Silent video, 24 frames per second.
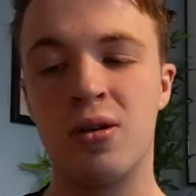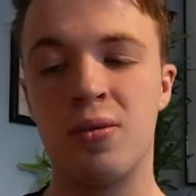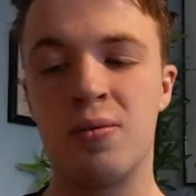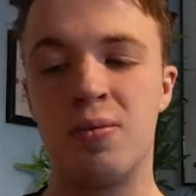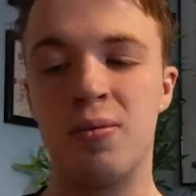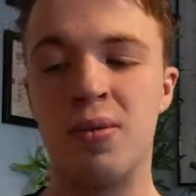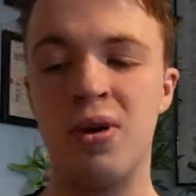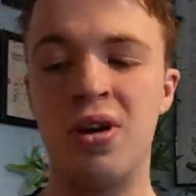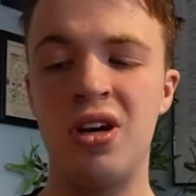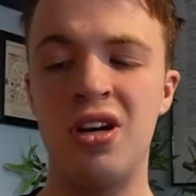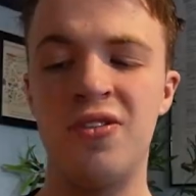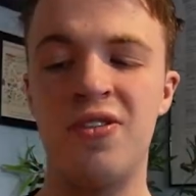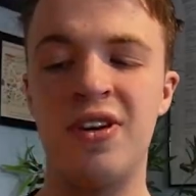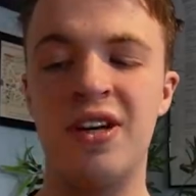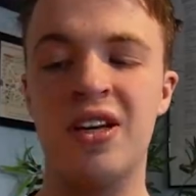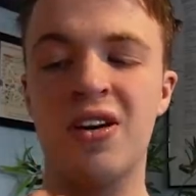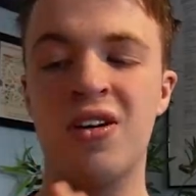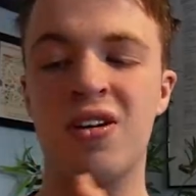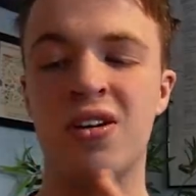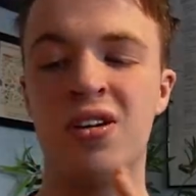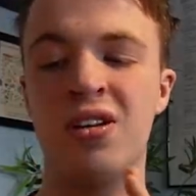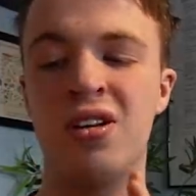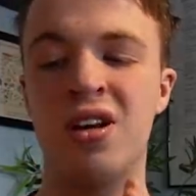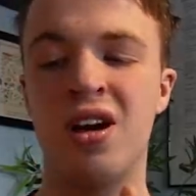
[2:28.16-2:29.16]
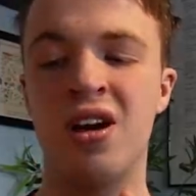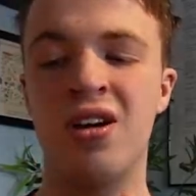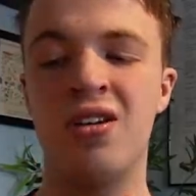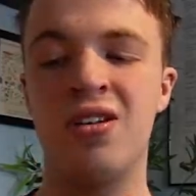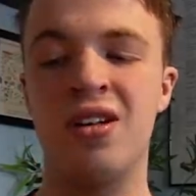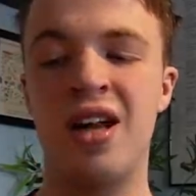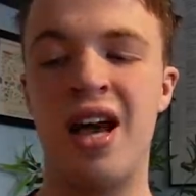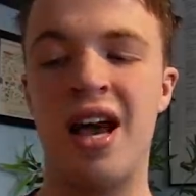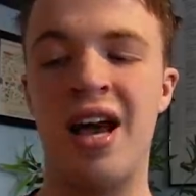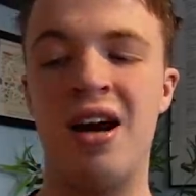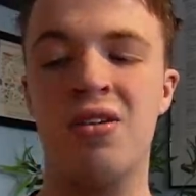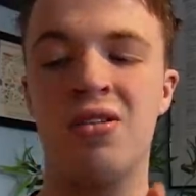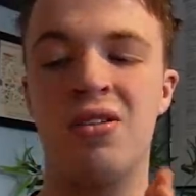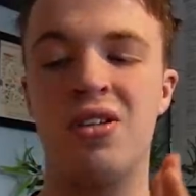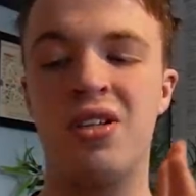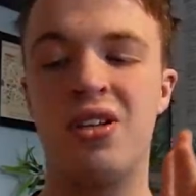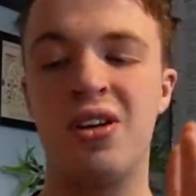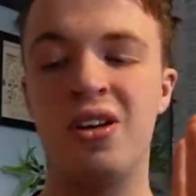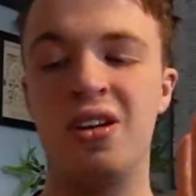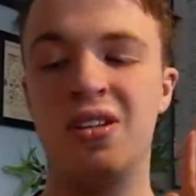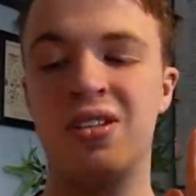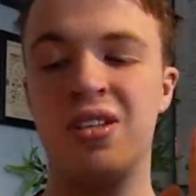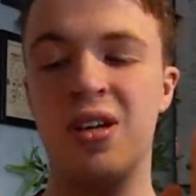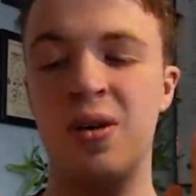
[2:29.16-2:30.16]
Moving on though now
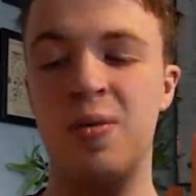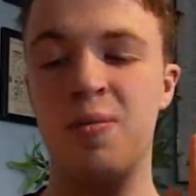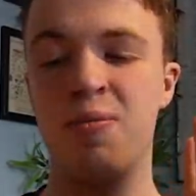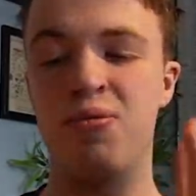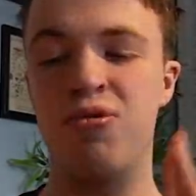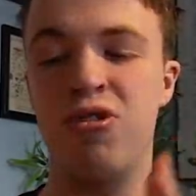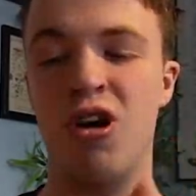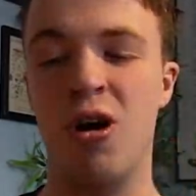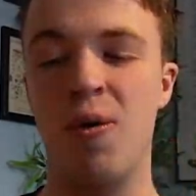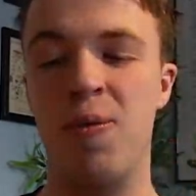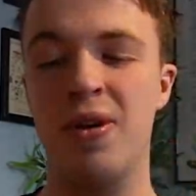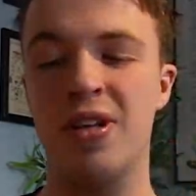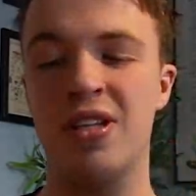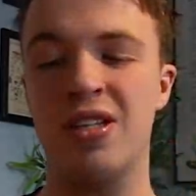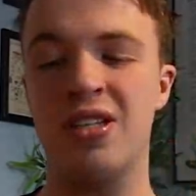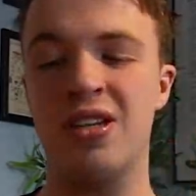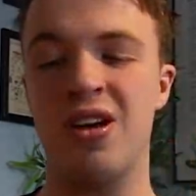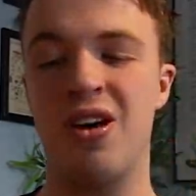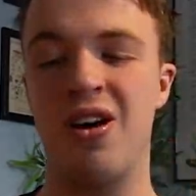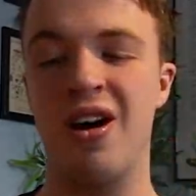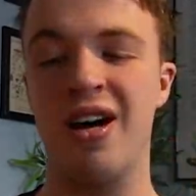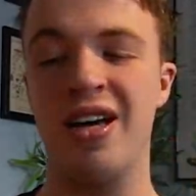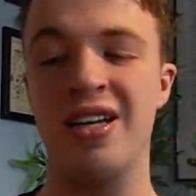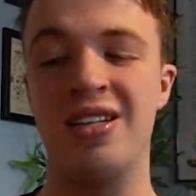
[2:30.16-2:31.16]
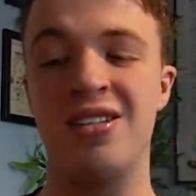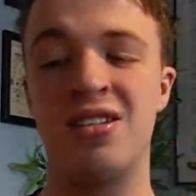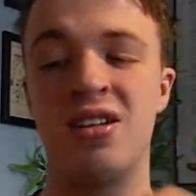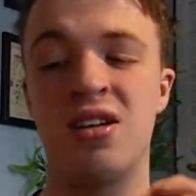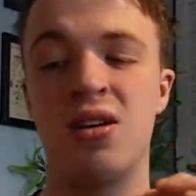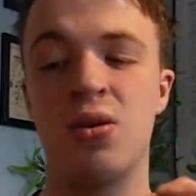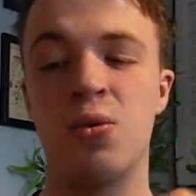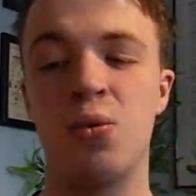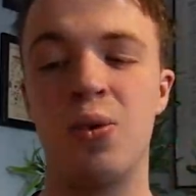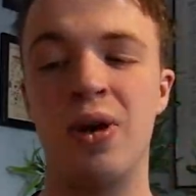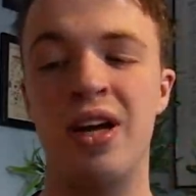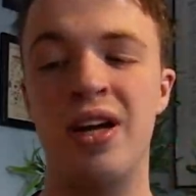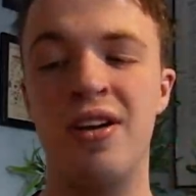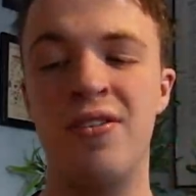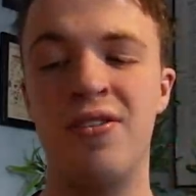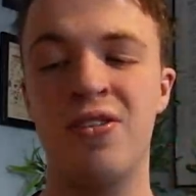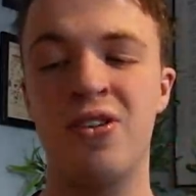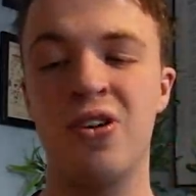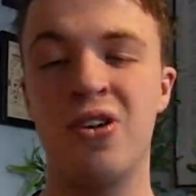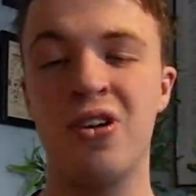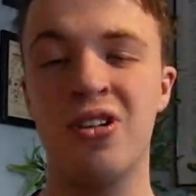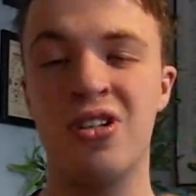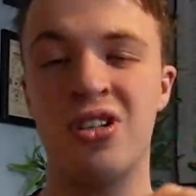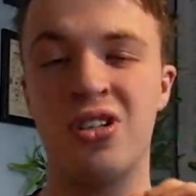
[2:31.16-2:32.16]
to some proper slides, we have
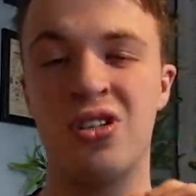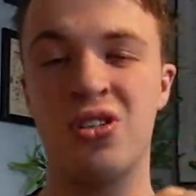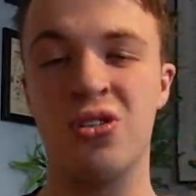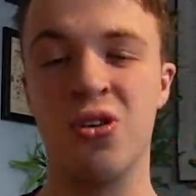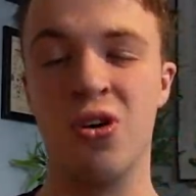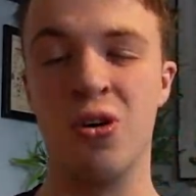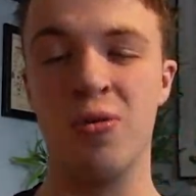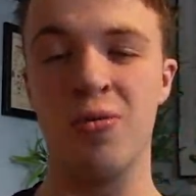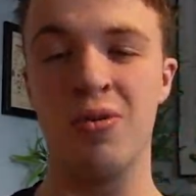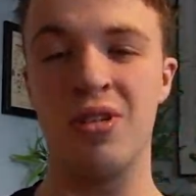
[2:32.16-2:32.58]
got Storm